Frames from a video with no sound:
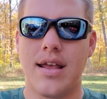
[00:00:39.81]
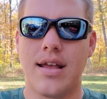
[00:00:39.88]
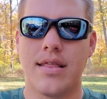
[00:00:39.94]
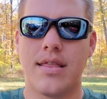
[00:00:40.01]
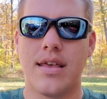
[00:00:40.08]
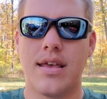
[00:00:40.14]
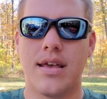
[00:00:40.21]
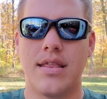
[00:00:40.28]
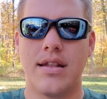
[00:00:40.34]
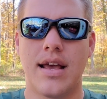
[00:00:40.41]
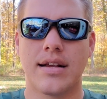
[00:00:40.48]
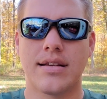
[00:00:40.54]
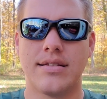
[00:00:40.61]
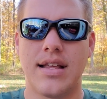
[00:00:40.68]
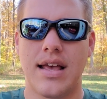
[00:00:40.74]
And then the
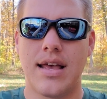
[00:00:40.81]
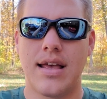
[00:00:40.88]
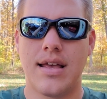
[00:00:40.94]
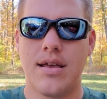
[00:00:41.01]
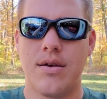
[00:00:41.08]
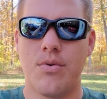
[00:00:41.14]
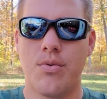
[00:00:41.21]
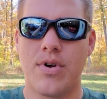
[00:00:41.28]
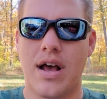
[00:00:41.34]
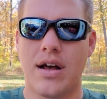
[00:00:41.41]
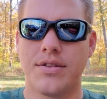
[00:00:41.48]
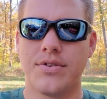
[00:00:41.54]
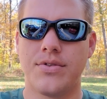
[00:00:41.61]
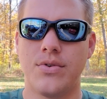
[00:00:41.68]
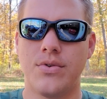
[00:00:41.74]
next day went
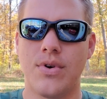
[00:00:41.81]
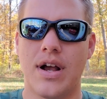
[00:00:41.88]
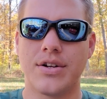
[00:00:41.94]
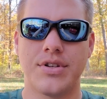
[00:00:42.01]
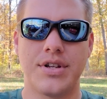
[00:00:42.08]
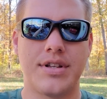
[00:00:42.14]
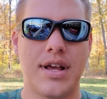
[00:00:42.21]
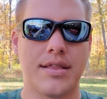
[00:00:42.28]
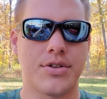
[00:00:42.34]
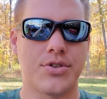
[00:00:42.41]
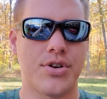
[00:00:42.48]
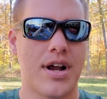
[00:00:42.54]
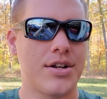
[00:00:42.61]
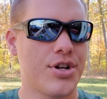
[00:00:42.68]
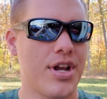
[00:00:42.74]
out to actually take the
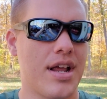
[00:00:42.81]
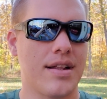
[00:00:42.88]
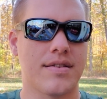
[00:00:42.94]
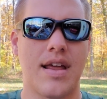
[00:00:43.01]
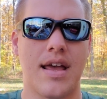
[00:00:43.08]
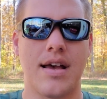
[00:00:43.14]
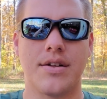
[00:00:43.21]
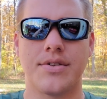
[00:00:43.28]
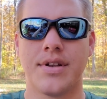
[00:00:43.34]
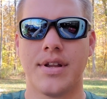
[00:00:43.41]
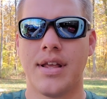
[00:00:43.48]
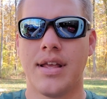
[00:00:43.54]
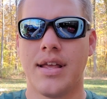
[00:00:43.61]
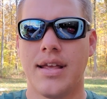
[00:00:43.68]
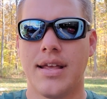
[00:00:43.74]
trash cans down
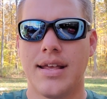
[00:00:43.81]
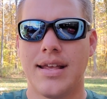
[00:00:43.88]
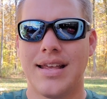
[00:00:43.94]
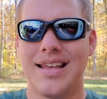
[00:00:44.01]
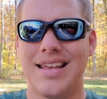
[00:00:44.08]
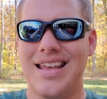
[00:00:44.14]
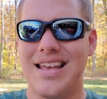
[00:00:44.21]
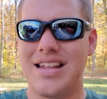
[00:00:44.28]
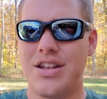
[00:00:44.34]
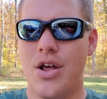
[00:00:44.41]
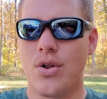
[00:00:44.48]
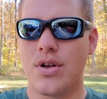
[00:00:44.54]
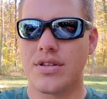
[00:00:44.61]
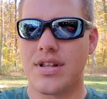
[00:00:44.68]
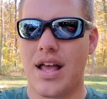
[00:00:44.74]
and
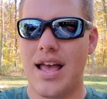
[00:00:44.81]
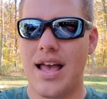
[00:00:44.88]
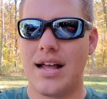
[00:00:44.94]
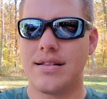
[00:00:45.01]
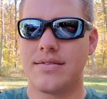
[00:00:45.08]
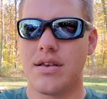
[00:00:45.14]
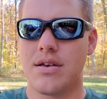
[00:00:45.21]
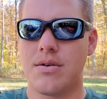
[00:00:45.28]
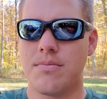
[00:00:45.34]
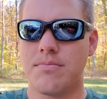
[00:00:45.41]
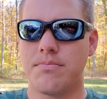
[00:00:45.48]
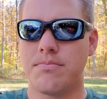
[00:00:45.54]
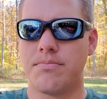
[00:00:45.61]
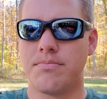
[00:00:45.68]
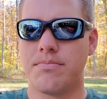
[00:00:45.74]
noticed I had
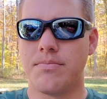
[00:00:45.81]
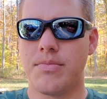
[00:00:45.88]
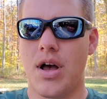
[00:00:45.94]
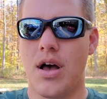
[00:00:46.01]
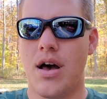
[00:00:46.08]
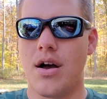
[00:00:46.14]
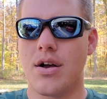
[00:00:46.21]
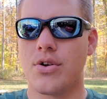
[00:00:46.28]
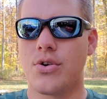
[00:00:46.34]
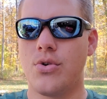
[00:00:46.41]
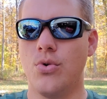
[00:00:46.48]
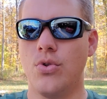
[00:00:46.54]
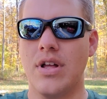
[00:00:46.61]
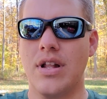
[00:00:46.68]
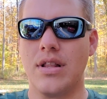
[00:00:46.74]
some uh,
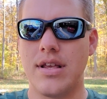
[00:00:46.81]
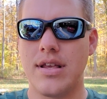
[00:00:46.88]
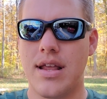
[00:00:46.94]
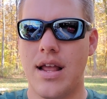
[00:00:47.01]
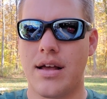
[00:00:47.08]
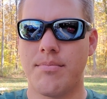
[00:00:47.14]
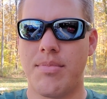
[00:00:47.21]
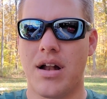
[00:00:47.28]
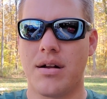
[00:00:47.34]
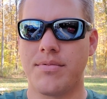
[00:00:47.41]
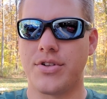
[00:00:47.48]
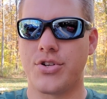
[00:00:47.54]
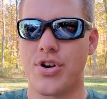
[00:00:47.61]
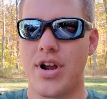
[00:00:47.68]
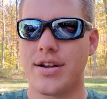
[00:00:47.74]
coolant leaking out the bottom
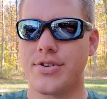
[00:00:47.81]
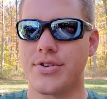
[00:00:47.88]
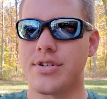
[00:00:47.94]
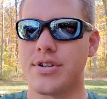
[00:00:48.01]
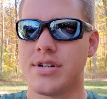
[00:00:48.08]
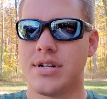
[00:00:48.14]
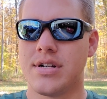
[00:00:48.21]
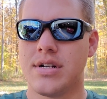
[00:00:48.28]
of the tractor.